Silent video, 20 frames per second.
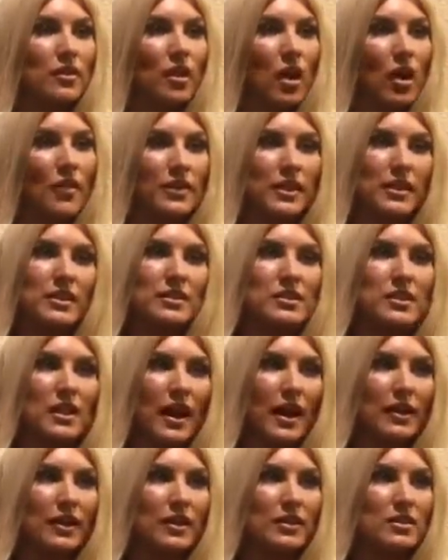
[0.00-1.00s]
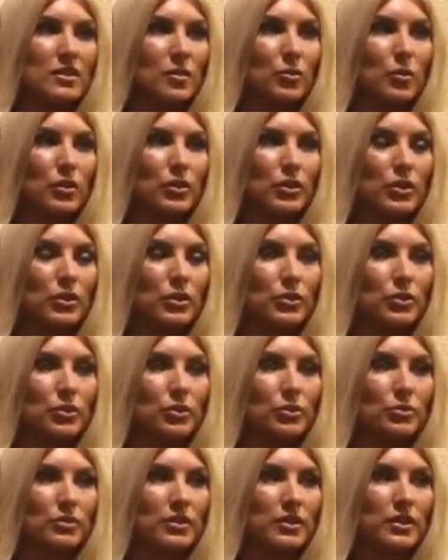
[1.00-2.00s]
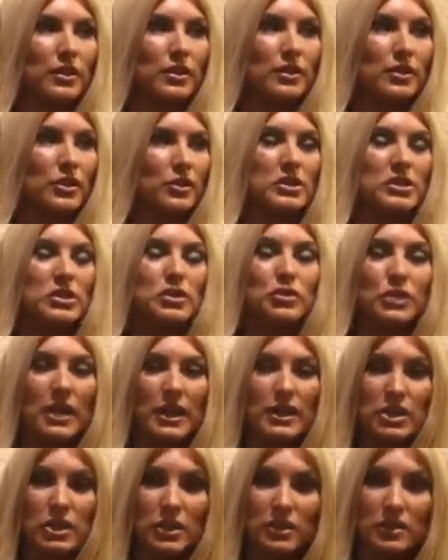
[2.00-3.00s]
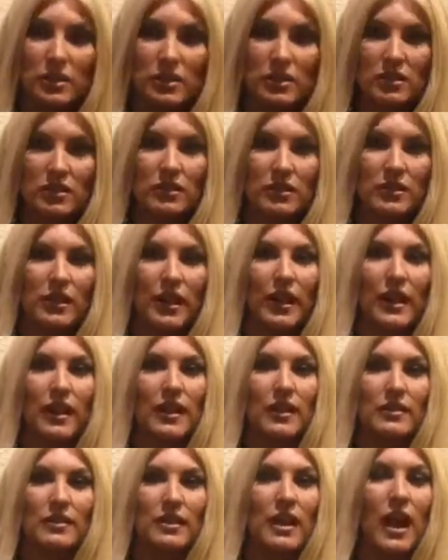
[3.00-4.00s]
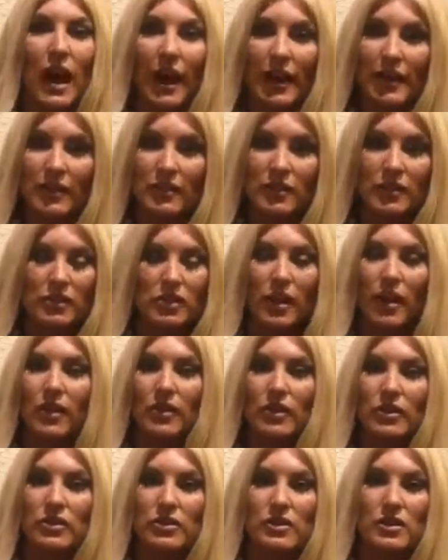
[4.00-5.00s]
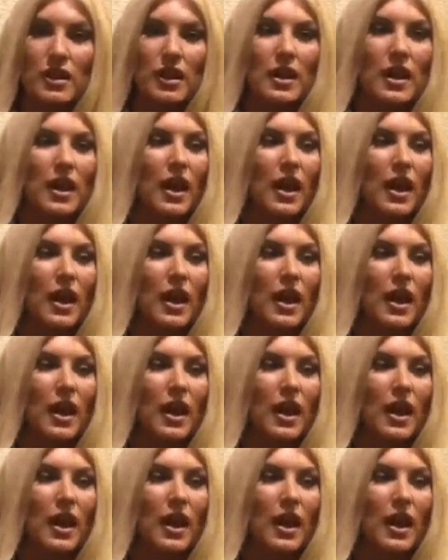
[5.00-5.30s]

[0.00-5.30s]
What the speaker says: on the inside is someone who, you know, is gracious and kind to others,